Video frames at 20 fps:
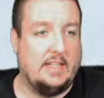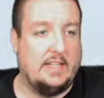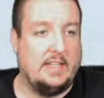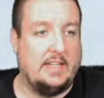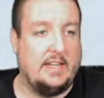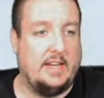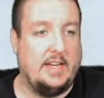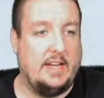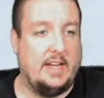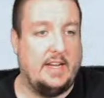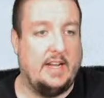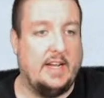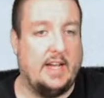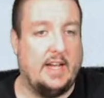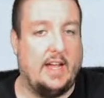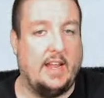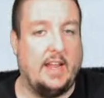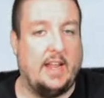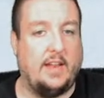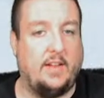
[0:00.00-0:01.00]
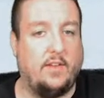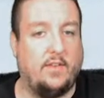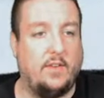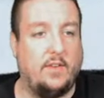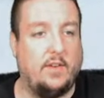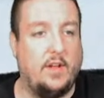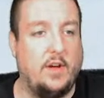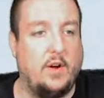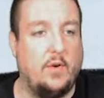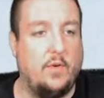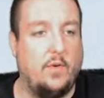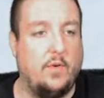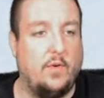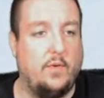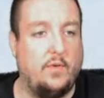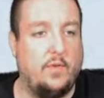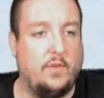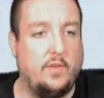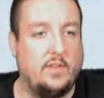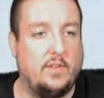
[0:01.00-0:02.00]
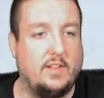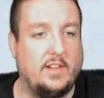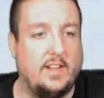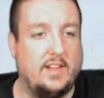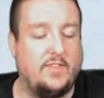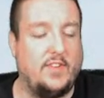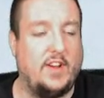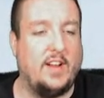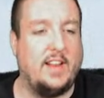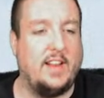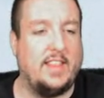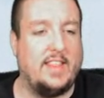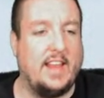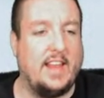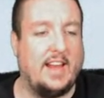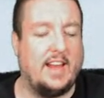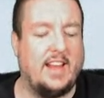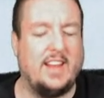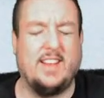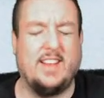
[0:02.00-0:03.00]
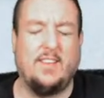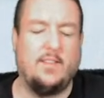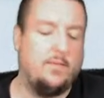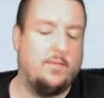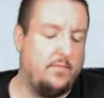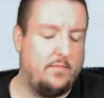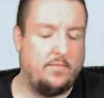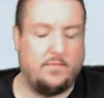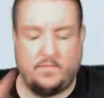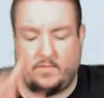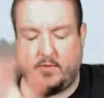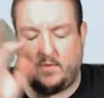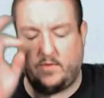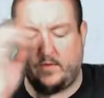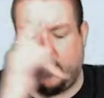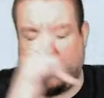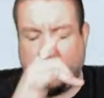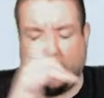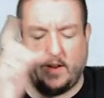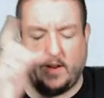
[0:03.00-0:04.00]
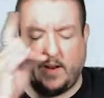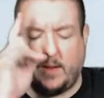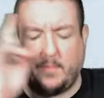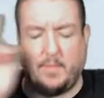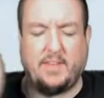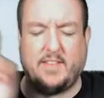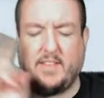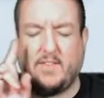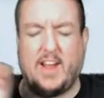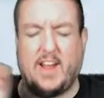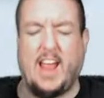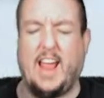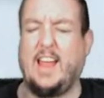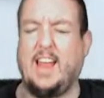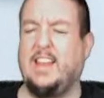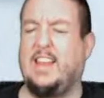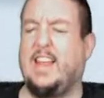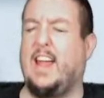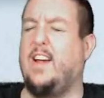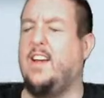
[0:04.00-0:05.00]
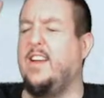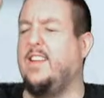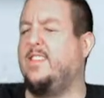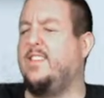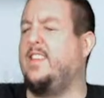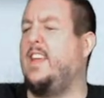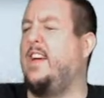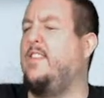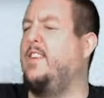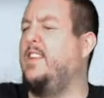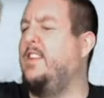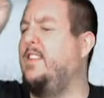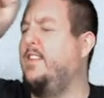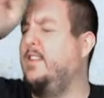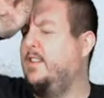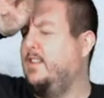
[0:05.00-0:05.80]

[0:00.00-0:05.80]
yeah, I, I don't know. I'm trying to think. Doing the numbers in my head. Carry to seven.